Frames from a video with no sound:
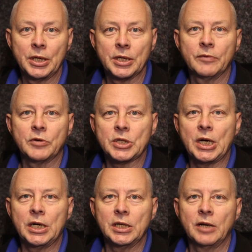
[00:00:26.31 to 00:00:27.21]
they've got a
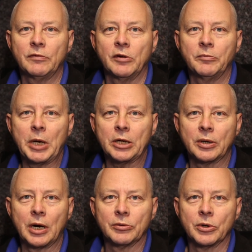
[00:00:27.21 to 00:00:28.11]
high level of
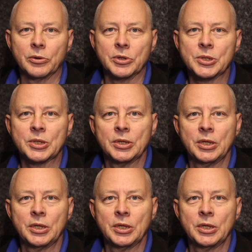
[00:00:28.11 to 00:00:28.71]
background noise.